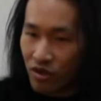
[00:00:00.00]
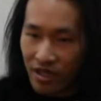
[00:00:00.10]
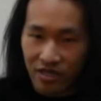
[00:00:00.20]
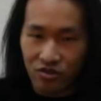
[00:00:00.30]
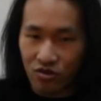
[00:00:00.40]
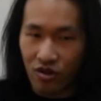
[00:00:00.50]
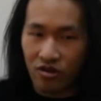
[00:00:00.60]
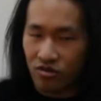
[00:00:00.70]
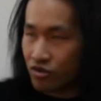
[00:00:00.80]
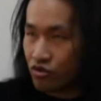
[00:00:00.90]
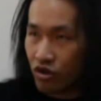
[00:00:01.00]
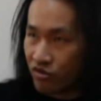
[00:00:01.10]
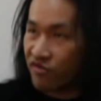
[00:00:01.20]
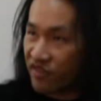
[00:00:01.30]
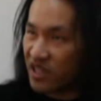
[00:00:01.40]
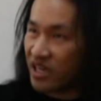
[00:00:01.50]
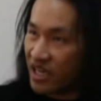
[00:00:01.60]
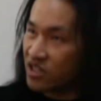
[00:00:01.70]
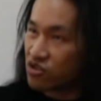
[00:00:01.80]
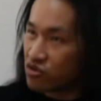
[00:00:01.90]
or licks you learn. Just try to fit it
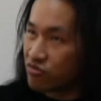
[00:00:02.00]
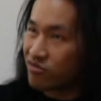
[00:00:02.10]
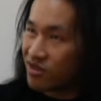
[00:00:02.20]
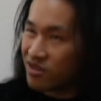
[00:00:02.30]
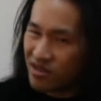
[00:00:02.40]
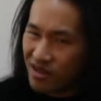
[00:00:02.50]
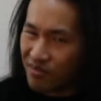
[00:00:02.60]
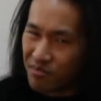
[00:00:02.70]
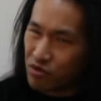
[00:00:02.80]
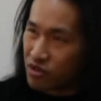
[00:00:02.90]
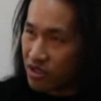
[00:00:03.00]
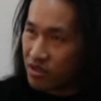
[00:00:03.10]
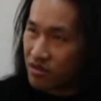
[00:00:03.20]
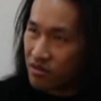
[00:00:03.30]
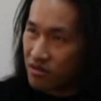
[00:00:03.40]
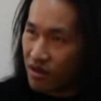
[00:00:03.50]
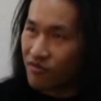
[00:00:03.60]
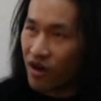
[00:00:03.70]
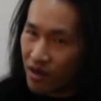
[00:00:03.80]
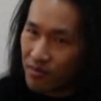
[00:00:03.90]
into a music
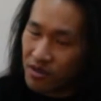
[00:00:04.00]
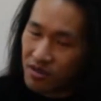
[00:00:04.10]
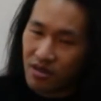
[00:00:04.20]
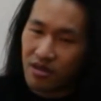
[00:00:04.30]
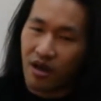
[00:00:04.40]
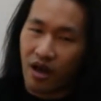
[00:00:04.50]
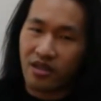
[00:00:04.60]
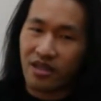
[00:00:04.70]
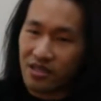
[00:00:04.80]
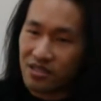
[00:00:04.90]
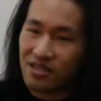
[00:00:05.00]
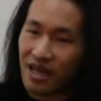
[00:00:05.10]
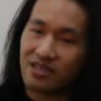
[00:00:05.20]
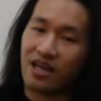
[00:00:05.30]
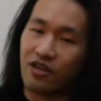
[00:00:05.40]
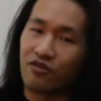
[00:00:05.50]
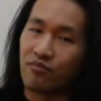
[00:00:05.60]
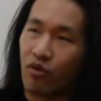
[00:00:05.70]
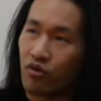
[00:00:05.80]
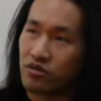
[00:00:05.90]
environment. I think that's kind of
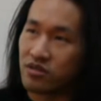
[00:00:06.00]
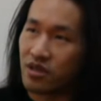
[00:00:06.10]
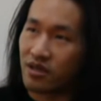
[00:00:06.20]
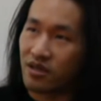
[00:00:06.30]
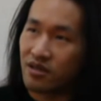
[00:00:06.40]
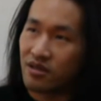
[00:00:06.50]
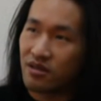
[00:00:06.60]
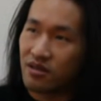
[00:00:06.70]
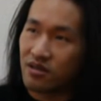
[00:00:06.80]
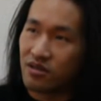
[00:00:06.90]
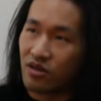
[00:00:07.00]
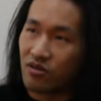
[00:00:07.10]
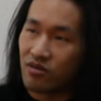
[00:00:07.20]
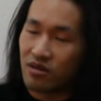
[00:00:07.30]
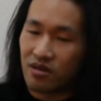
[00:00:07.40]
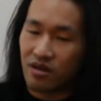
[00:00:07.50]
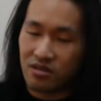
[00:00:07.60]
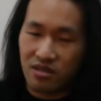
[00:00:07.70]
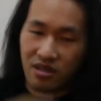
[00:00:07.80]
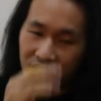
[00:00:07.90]
important thing. I
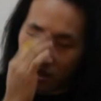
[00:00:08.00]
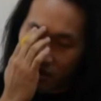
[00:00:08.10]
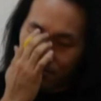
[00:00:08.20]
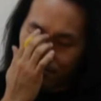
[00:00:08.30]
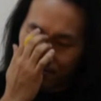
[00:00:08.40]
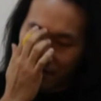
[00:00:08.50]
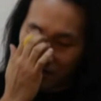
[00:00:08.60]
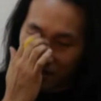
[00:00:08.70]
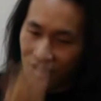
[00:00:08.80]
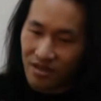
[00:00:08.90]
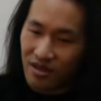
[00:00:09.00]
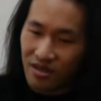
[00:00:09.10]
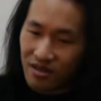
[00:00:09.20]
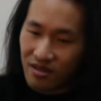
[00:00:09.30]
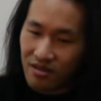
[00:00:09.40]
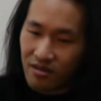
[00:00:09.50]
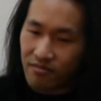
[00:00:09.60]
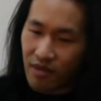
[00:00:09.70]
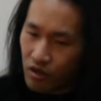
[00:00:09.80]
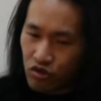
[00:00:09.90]
see it as like,
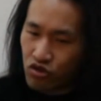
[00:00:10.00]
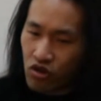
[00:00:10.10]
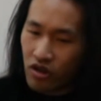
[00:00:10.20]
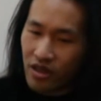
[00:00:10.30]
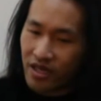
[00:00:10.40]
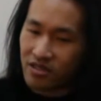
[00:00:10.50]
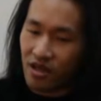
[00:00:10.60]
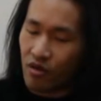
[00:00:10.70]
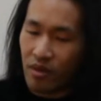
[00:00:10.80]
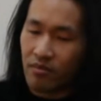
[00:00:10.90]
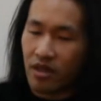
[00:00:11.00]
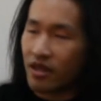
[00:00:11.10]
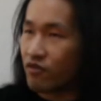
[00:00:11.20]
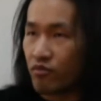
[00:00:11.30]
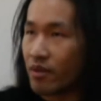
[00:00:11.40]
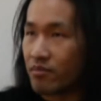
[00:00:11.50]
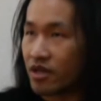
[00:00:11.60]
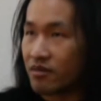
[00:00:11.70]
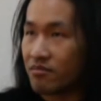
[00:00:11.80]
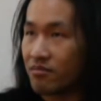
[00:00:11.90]
I used to learn licks, and I never remember
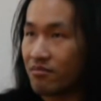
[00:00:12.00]
them